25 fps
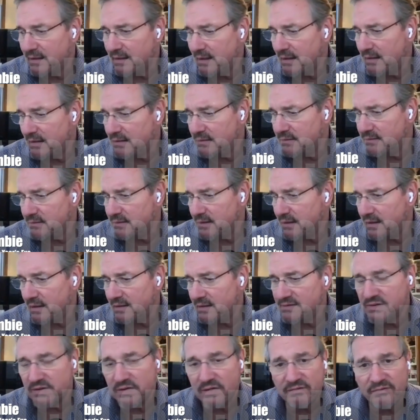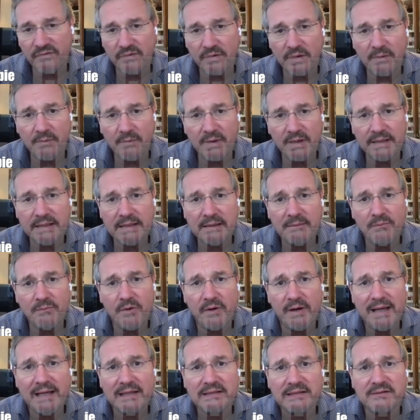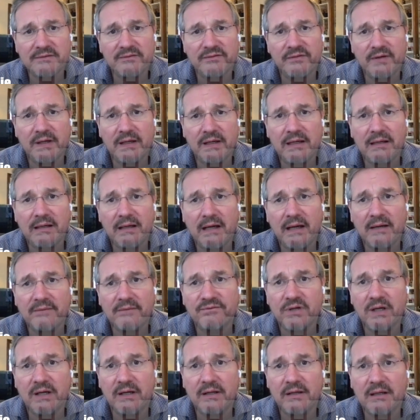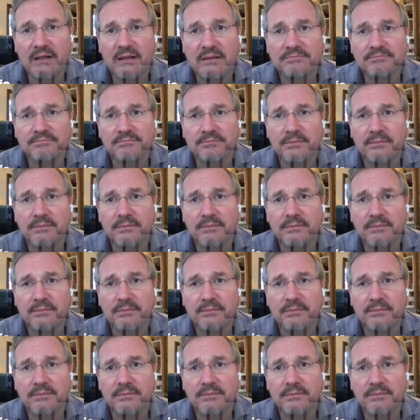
and uh, and so therefore i want to get more active uh, i've got a